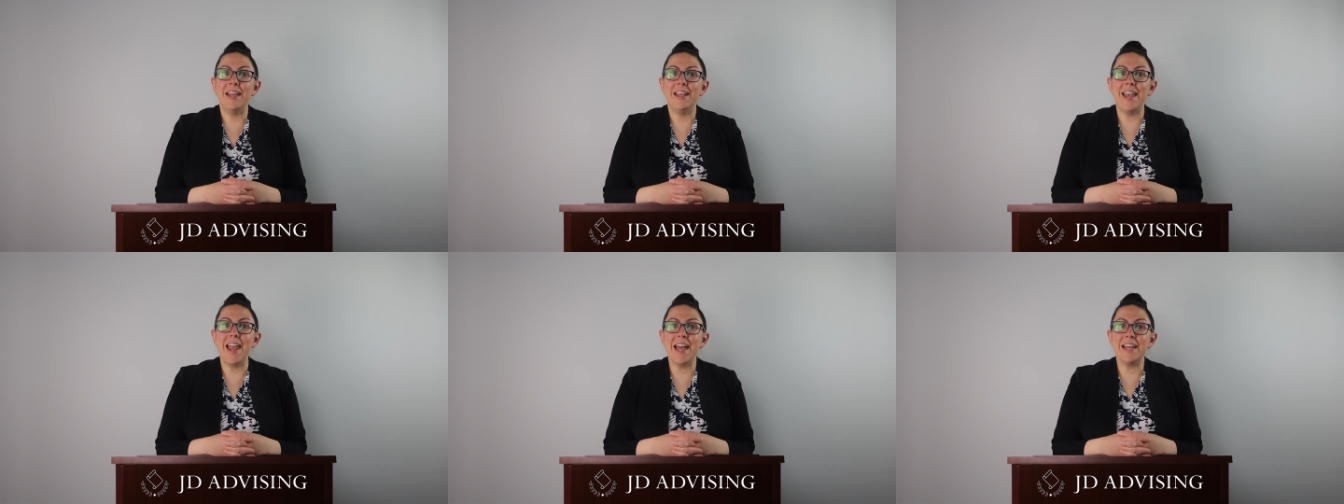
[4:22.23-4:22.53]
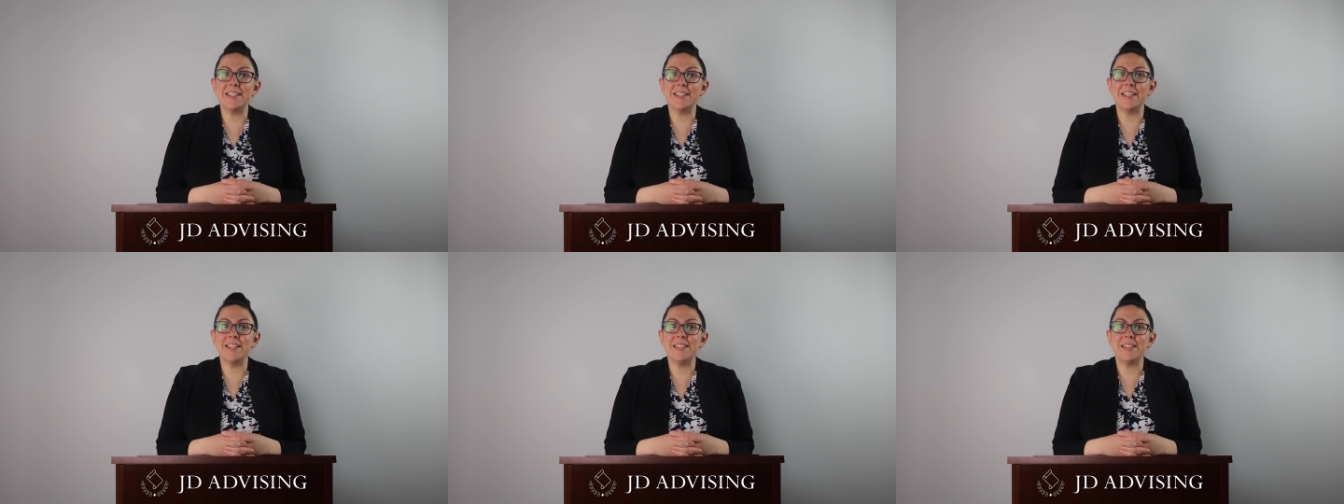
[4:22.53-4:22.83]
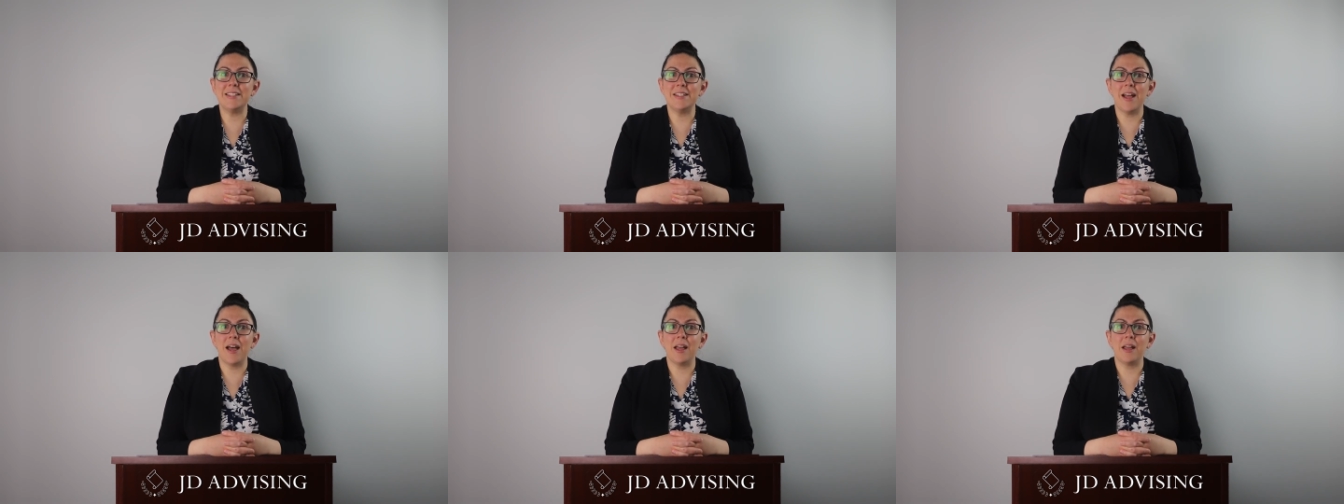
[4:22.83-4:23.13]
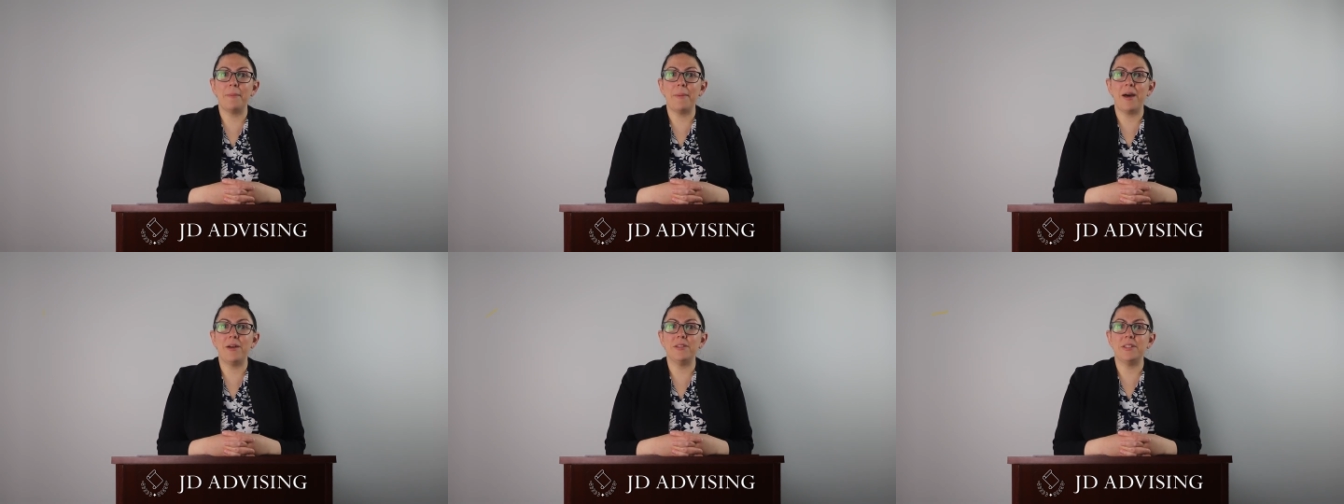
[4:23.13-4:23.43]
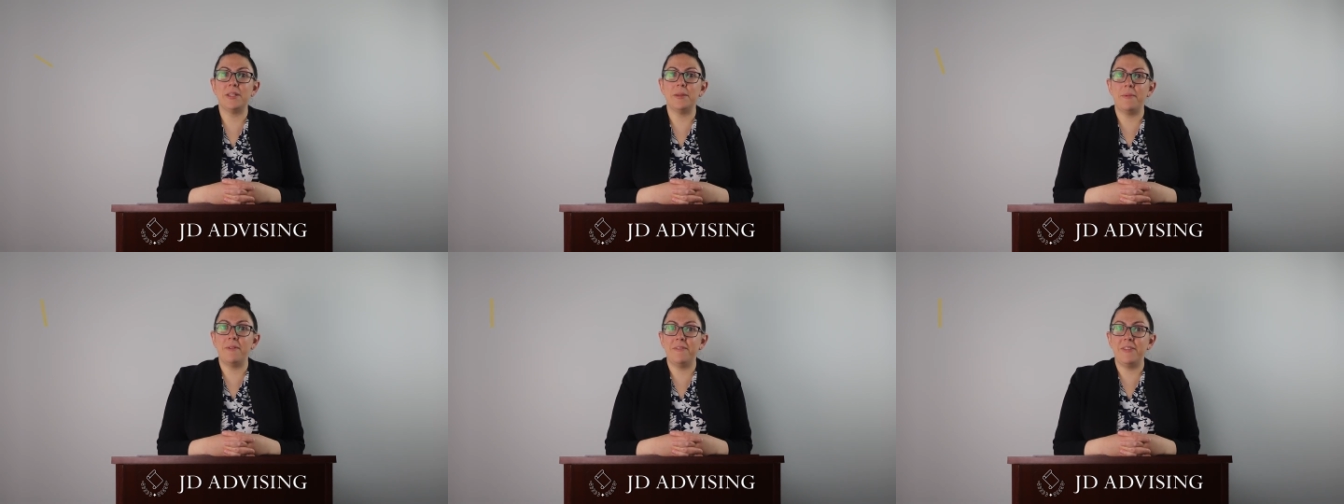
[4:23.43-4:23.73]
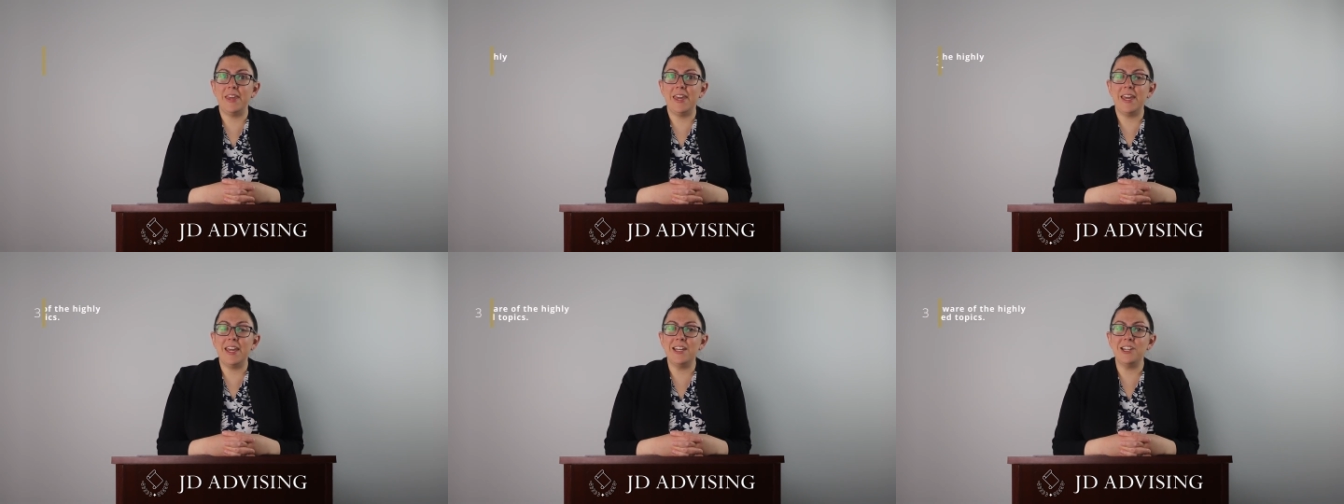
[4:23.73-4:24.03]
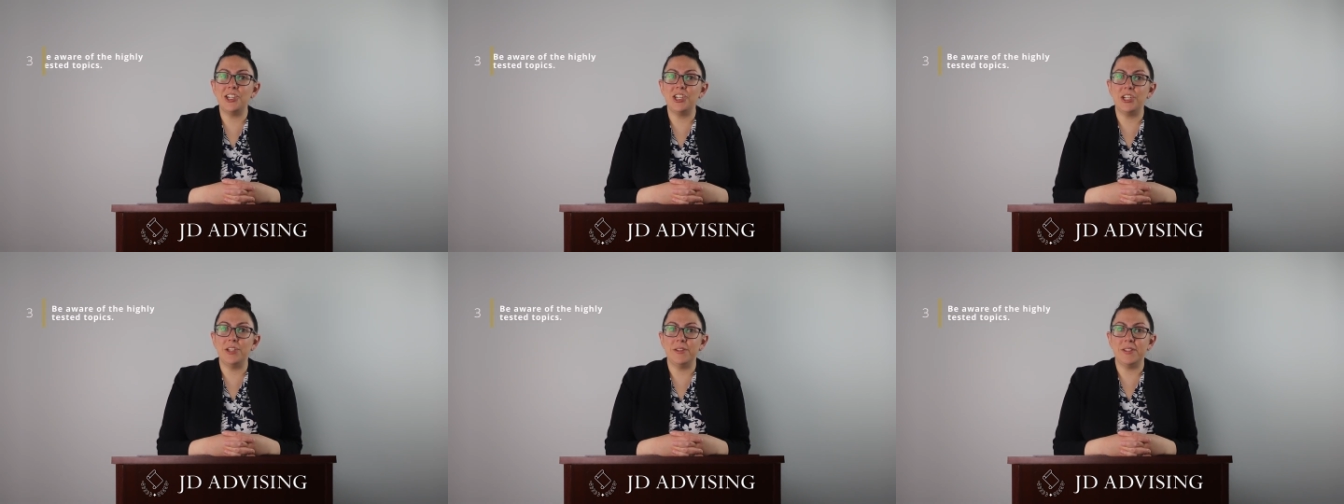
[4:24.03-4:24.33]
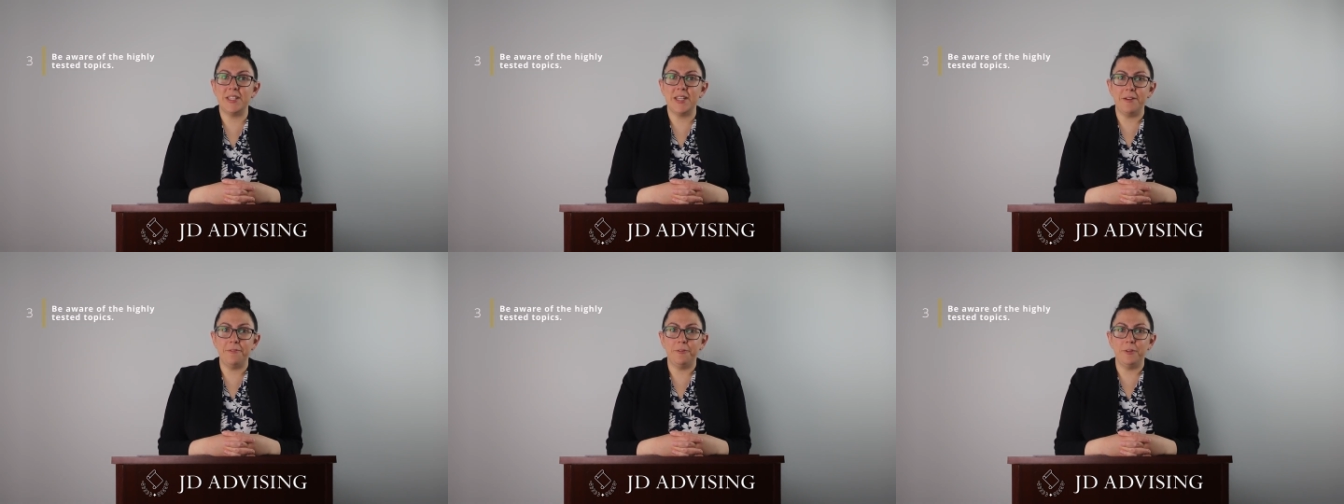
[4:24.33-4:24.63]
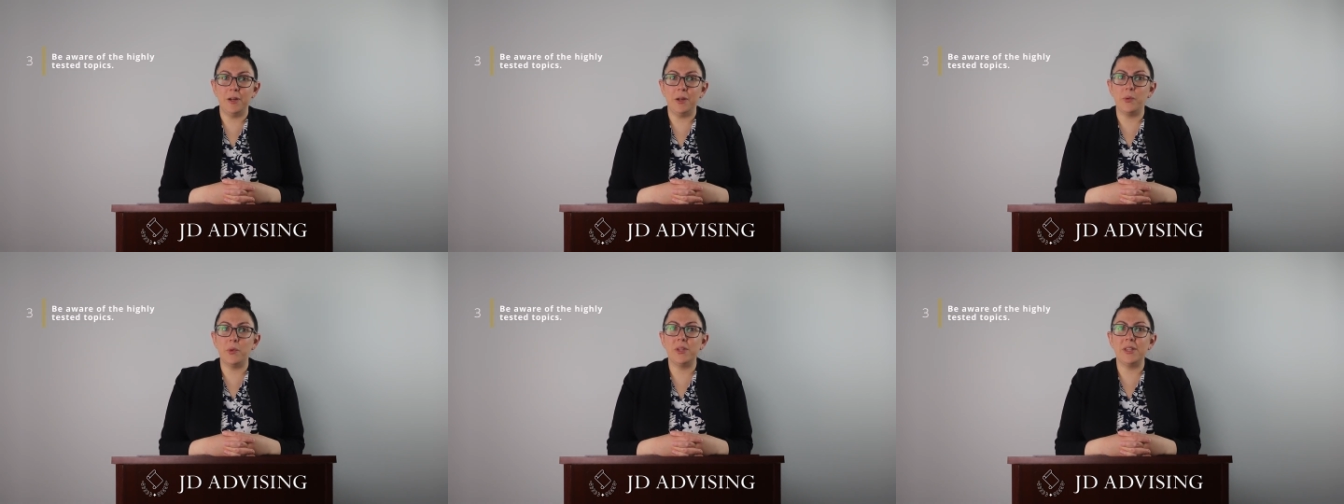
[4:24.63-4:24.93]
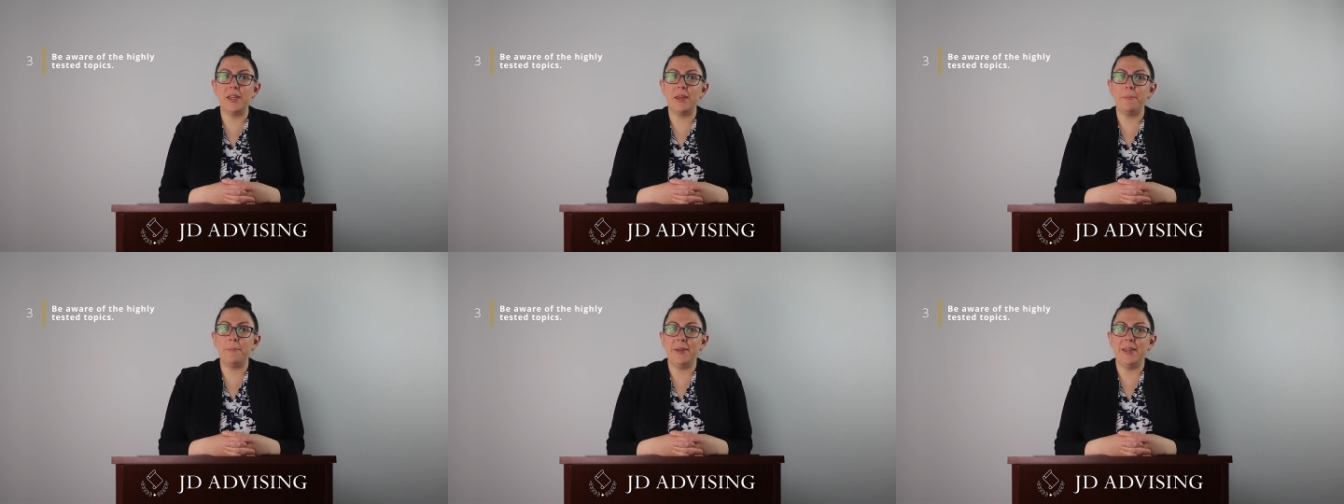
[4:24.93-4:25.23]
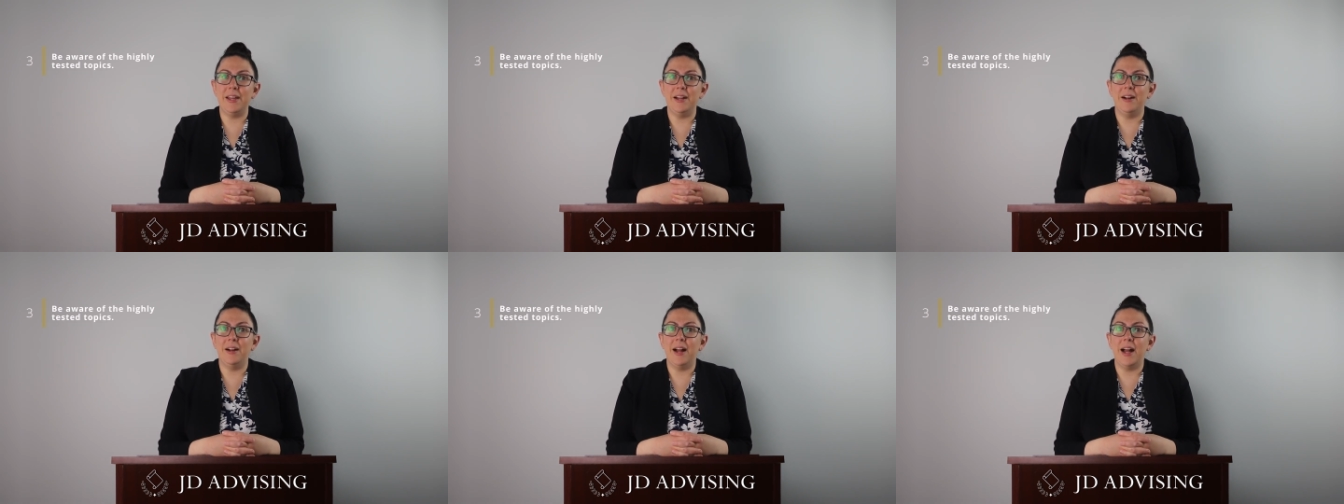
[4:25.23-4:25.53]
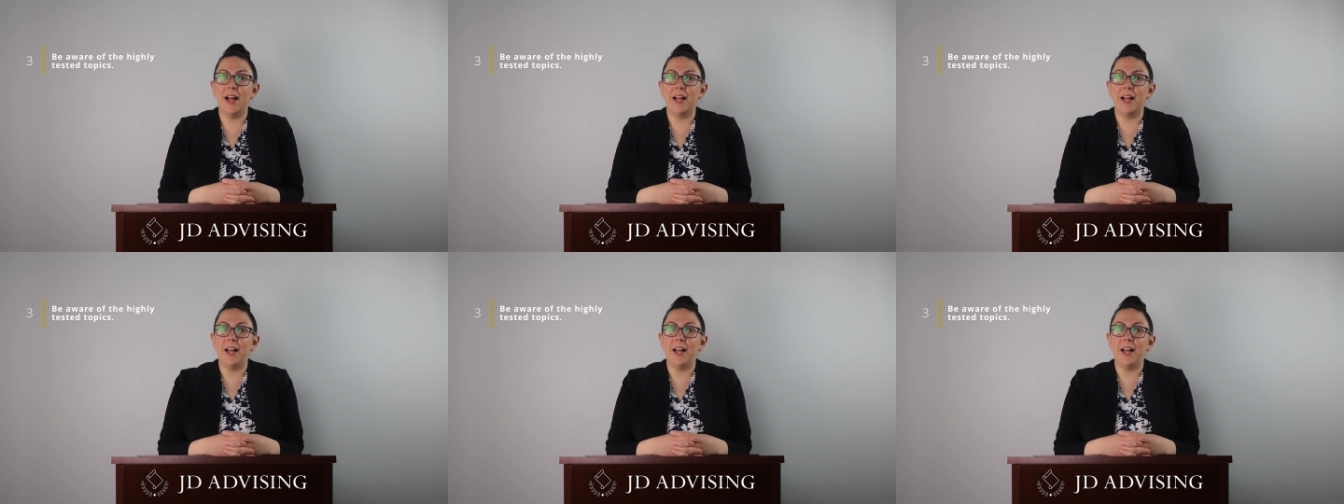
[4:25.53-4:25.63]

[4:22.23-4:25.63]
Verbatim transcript: Next, let's talk about some of the issues that frequently appear